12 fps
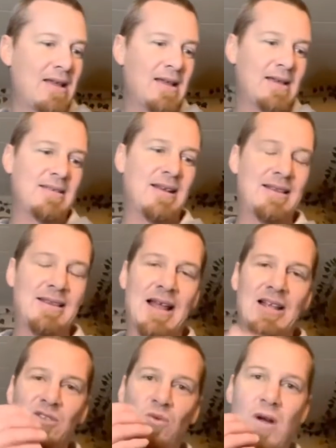It's like,
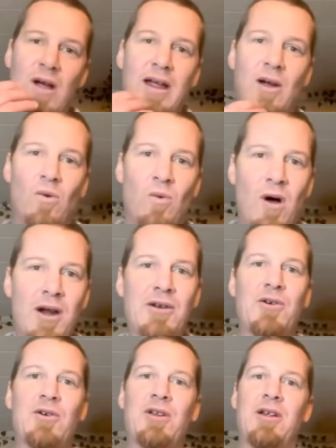that's why I wanted
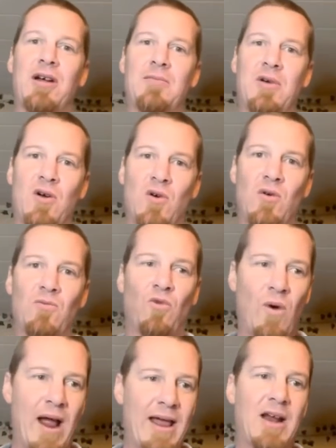her to come home
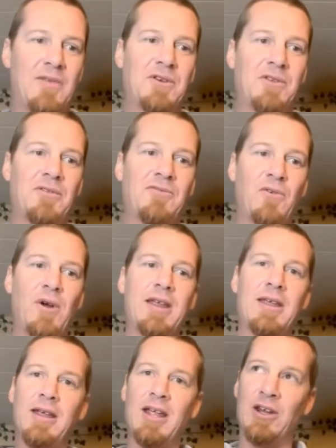right after the
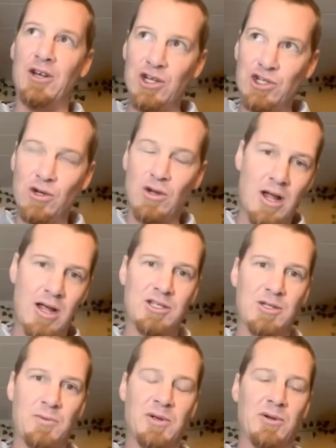freaking initial
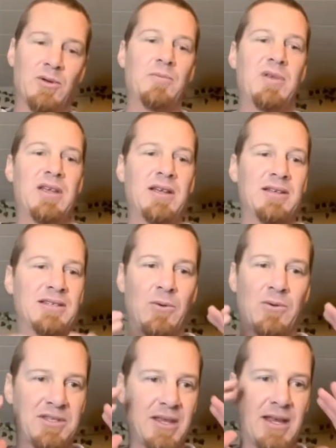hospital, because I
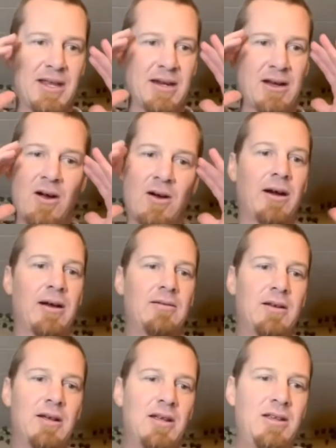was thinking, all right,
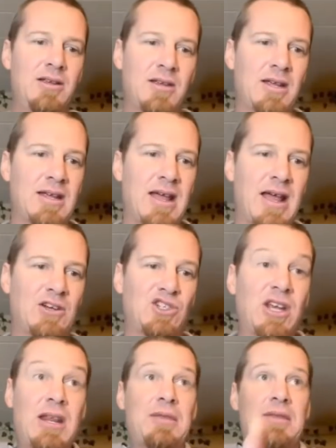you can catch
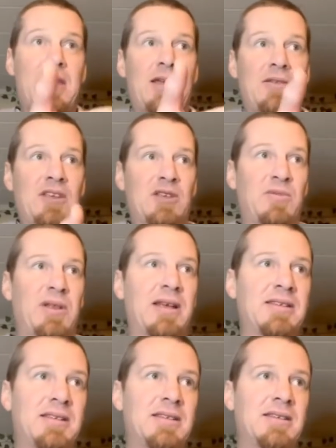anything in these
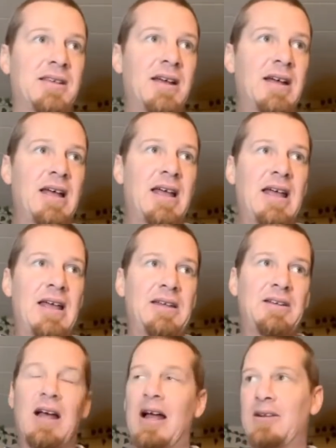places,
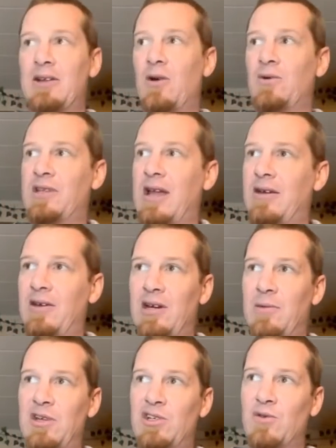and God knows how you're
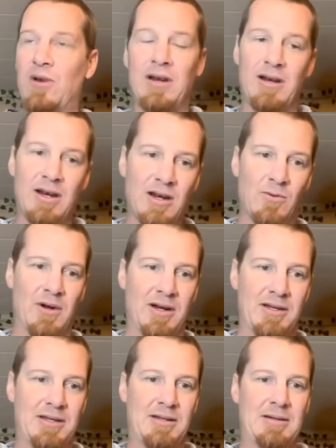gonna be treated
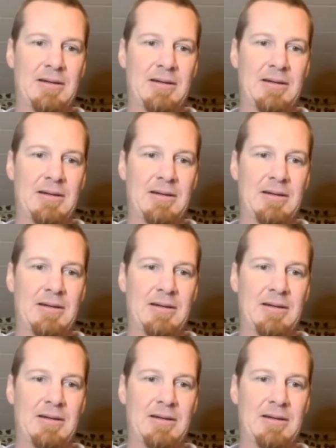anyways.